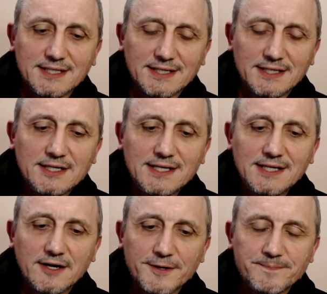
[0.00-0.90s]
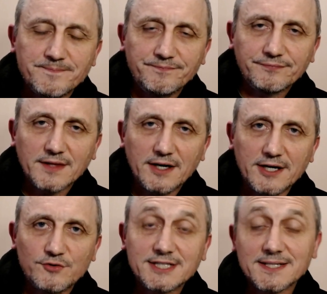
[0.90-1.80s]
and early on I'd
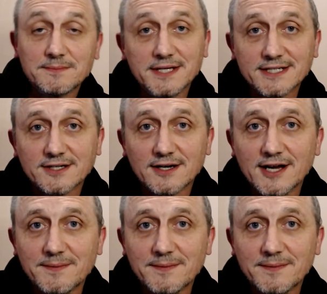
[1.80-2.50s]
read some things online about